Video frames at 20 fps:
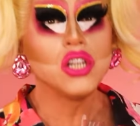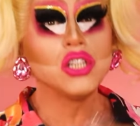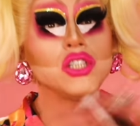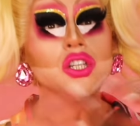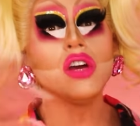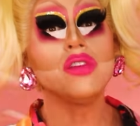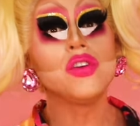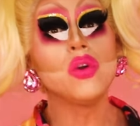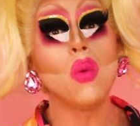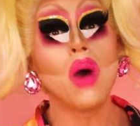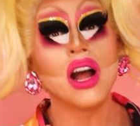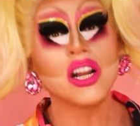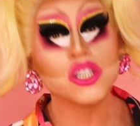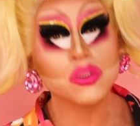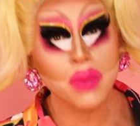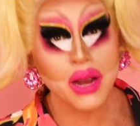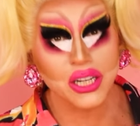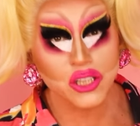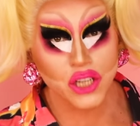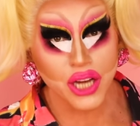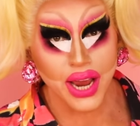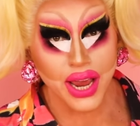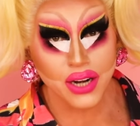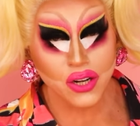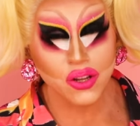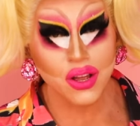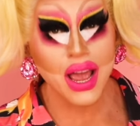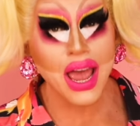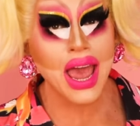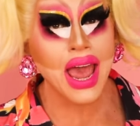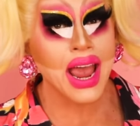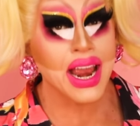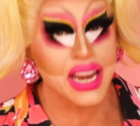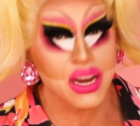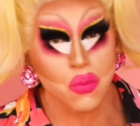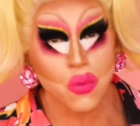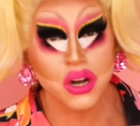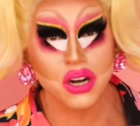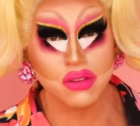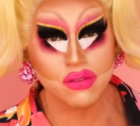So if you watch my channel, any
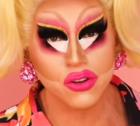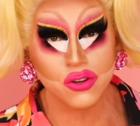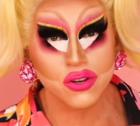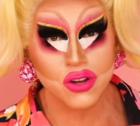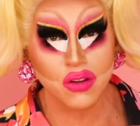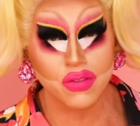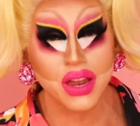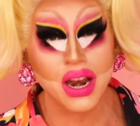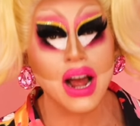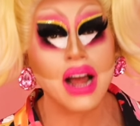one of you know that